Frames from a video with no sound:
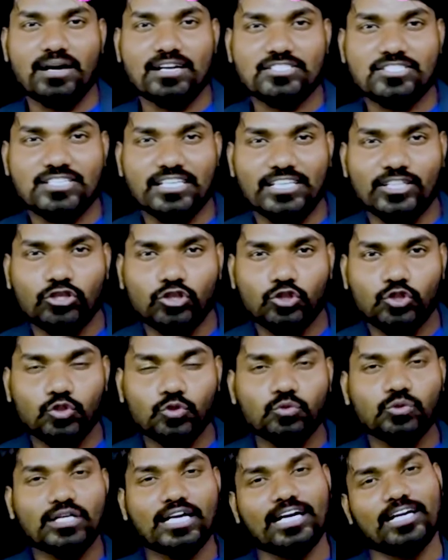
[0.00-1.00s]
passing
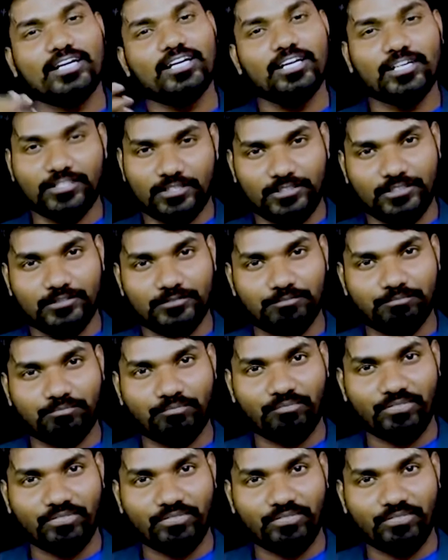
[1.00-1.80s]
through the conductor.